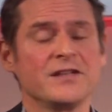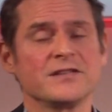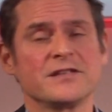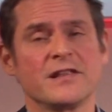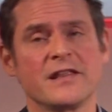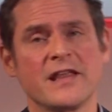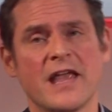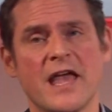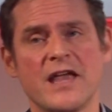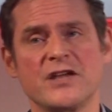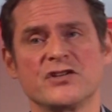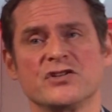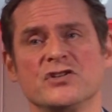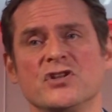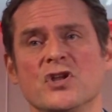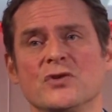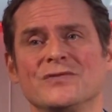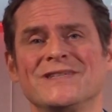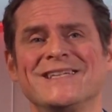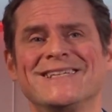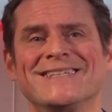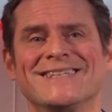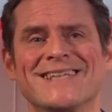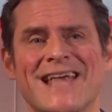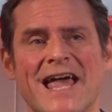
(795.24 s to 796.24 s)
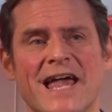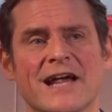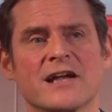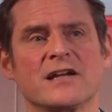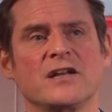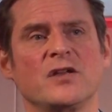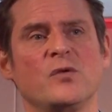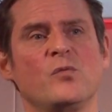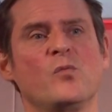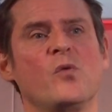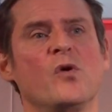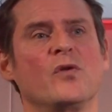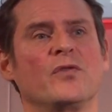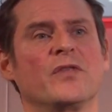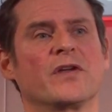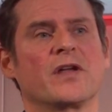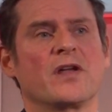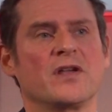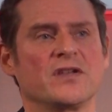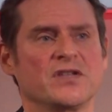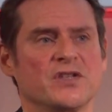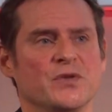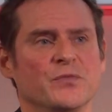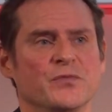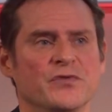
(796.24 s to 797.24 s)
So the agent knows exactly what the
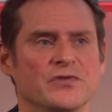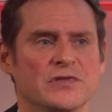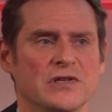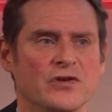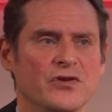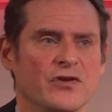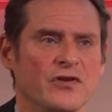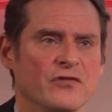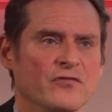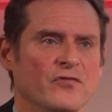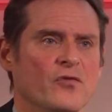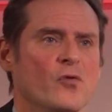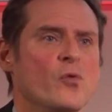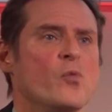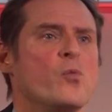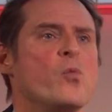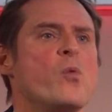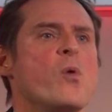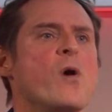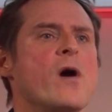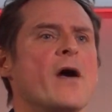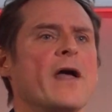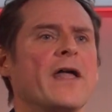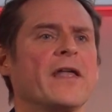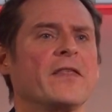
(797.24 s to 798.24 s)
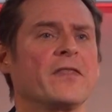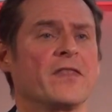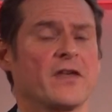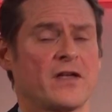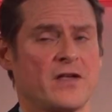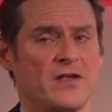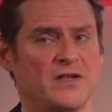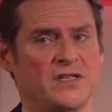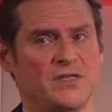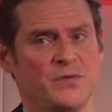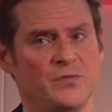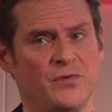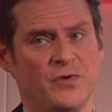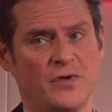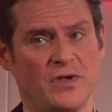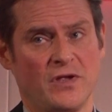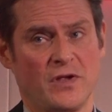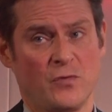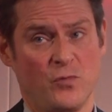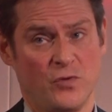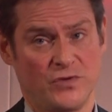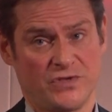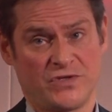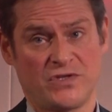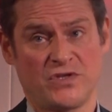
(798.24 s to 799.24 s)
customer is looking for, why the customer
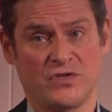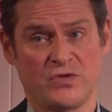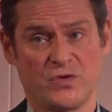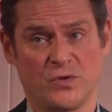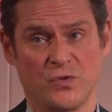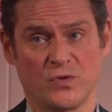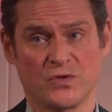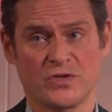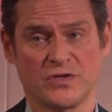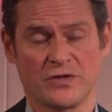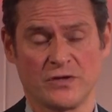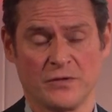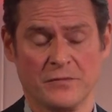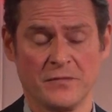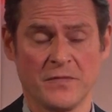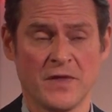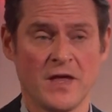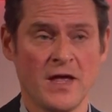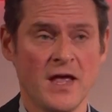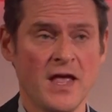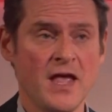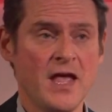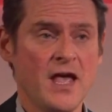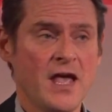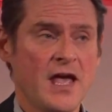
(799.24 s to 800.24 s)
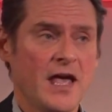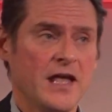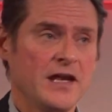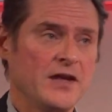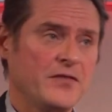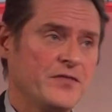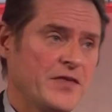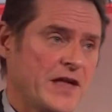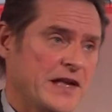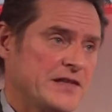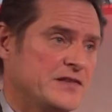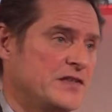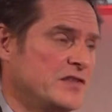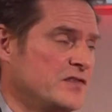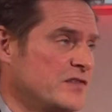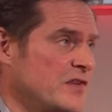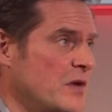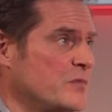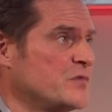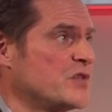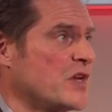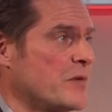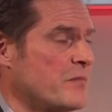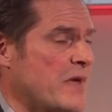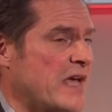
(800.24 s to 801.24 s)
wants to talk to them. And if that's a
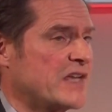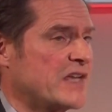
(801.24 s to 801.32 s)
subject